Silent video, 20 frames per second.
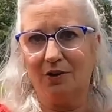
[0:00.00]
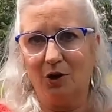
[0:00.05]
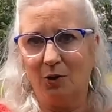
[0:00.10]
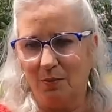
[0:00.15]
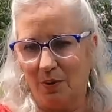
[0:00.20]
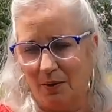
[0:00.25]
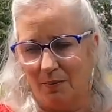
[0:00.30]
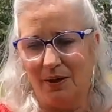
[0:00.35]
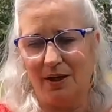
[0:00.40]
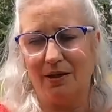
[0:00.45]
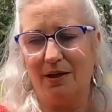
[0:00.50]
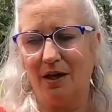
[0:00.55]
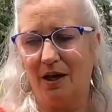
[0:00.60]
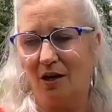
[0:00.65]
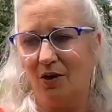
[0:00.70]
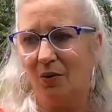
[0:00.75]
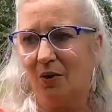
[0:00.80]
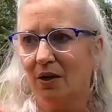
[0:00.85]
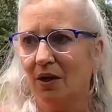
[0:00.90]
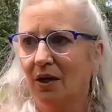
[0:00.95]
You maybe
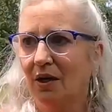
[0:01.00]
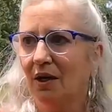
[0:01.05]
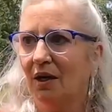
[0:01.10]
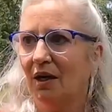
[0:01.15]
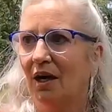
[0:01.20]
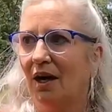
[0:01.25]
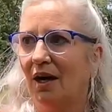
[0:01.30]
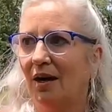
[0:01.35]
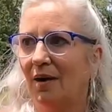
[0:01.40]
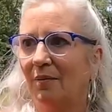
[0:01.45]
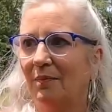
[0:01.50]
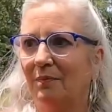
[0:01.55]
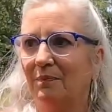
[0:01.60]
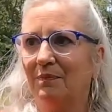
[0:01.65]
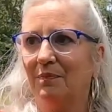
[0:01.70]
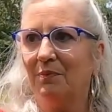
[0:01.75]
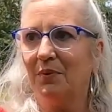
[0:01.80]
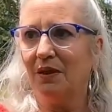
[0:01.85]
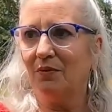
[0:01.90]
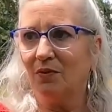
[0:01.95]
know,
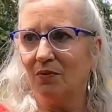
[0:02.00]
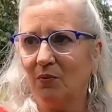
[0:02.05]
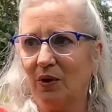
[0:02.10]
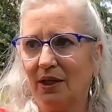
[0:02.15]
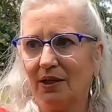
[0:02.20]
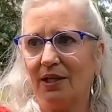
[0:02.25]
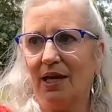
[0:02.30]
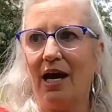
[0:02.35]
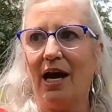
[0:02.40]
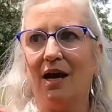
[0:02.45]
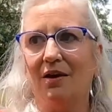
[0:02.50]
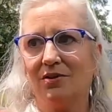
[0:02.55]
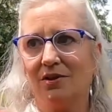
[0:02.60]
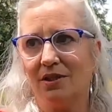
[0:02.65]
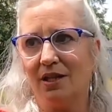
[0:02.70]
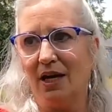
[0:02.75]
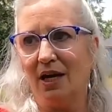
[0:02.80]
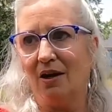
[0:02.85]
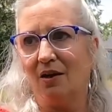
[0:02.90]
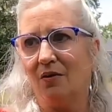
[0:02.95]
but we had
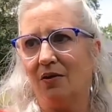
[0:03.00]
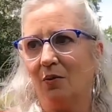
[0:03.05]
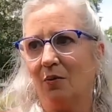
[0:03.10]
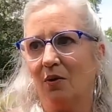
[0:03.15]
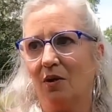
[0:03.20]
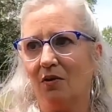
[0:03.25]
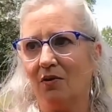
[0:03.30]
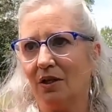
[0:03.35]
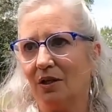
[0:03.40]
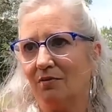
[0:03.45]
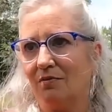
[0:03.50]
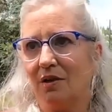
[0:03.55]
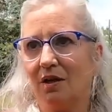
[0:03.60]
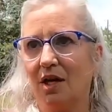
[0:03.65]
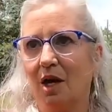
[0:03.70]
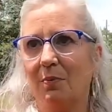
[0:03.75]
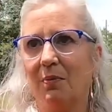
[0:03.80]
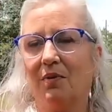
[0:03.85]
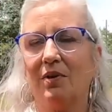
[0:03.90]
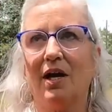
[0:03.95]
cows there. There were only a
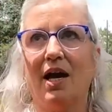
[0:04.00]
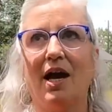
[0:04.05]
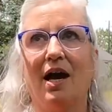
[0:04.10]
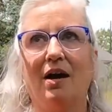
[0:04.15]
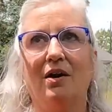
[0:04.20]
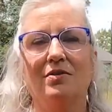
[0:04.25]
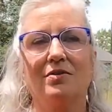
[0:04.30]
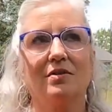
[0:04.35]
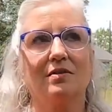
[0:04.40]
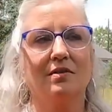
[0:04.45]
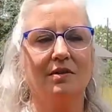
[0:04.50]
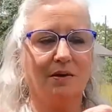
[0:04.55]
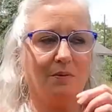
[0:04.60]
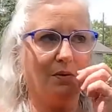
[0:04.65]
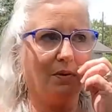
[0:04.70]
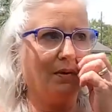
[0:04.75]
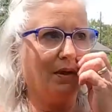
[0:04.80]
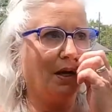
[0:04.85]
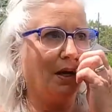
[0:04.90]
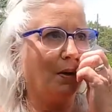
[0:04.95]
couple cows
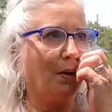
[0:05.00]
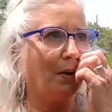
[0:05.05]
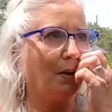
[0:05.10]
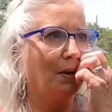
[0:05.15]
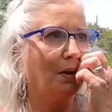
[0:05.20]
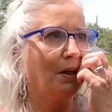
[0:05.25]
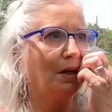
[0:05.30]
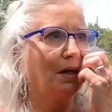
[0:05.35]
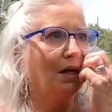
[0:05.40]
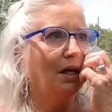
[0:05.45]
that were there.